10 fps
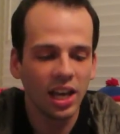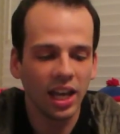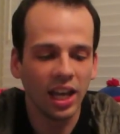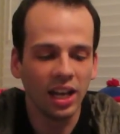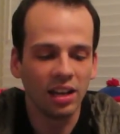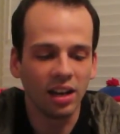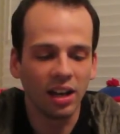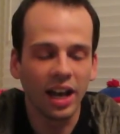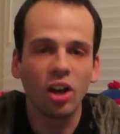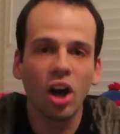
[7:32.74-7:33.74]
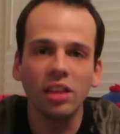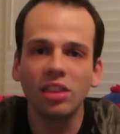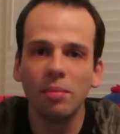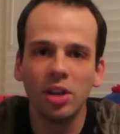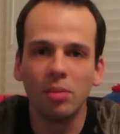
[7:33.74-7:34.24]
And I caught
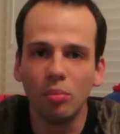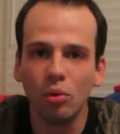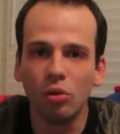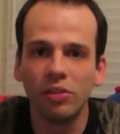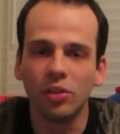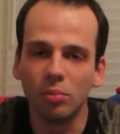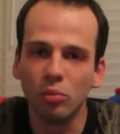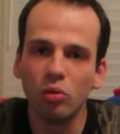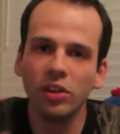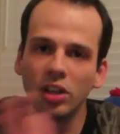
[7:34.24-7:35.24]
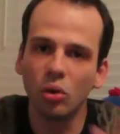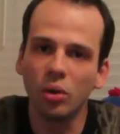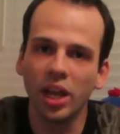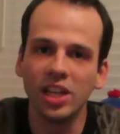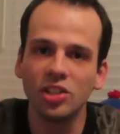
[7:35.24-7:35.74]
them in a move. They were moving
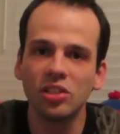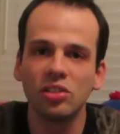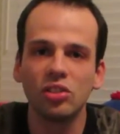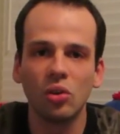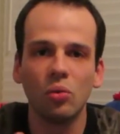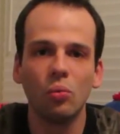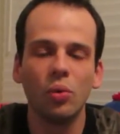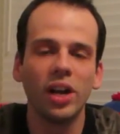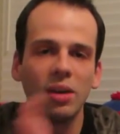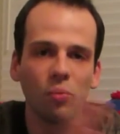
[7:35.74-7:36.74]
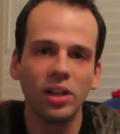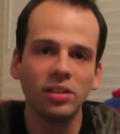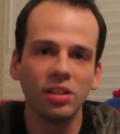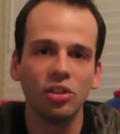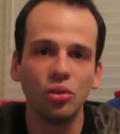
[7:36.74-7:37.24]
locations, so when I went
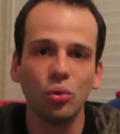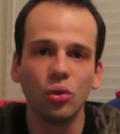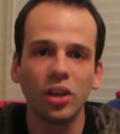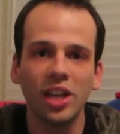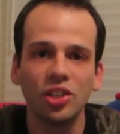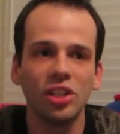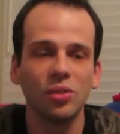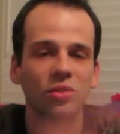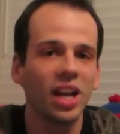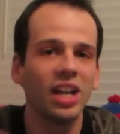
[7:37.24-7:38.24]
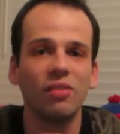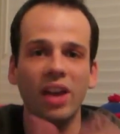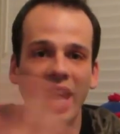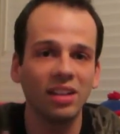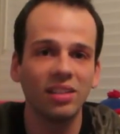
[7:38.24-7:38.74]
to the new location, it was kind of
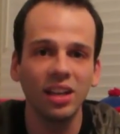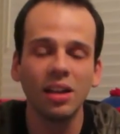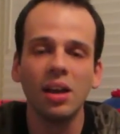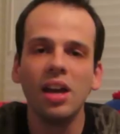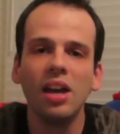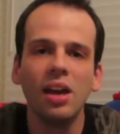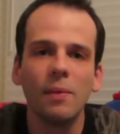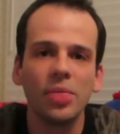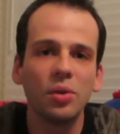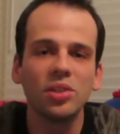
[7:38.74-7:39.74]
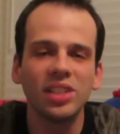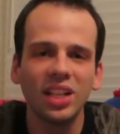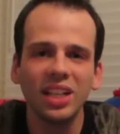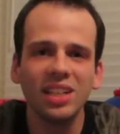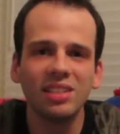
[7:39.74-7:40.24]
hectic. They were
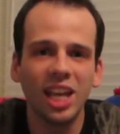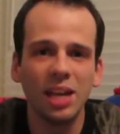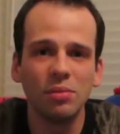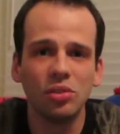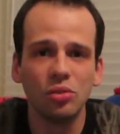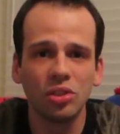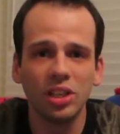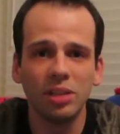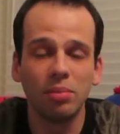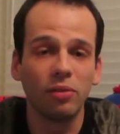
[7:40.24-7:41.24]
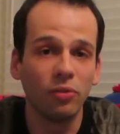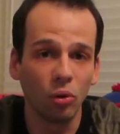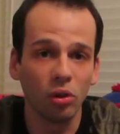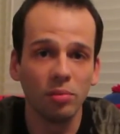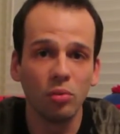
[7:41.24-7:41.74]
selling these games usually
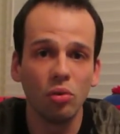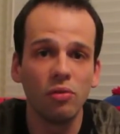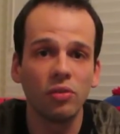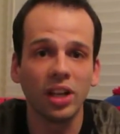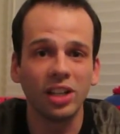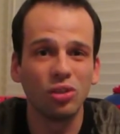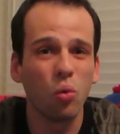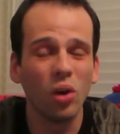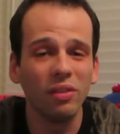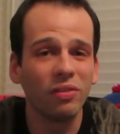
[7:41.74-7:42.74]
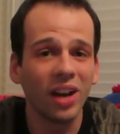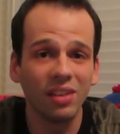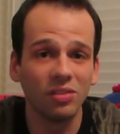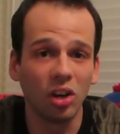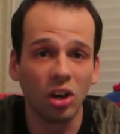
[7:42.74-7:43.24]
before the move for like
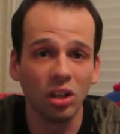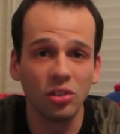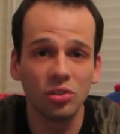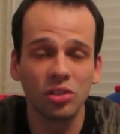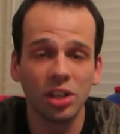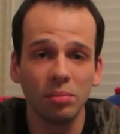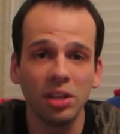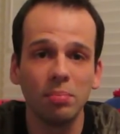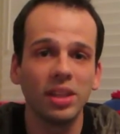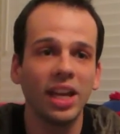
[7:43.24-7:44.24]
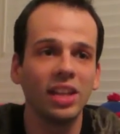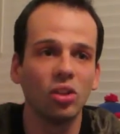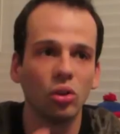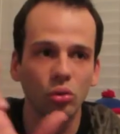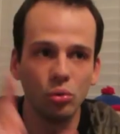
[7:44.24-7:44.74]
$25 or something, but they had the
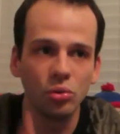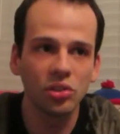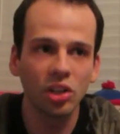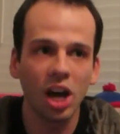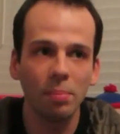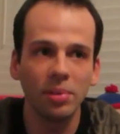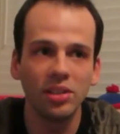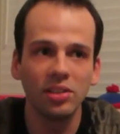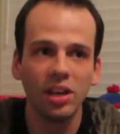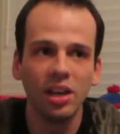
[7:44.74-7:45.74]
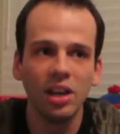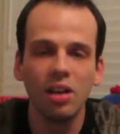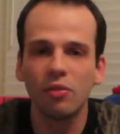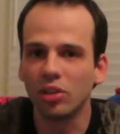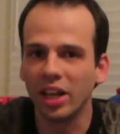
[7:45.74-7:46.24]
loose copies
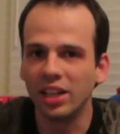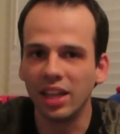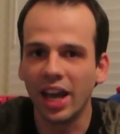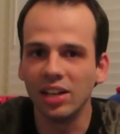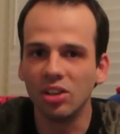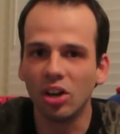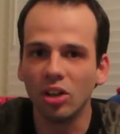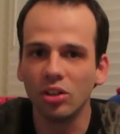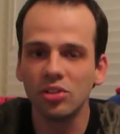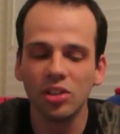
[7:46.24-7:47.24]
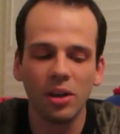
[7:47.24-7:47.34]
for like $9.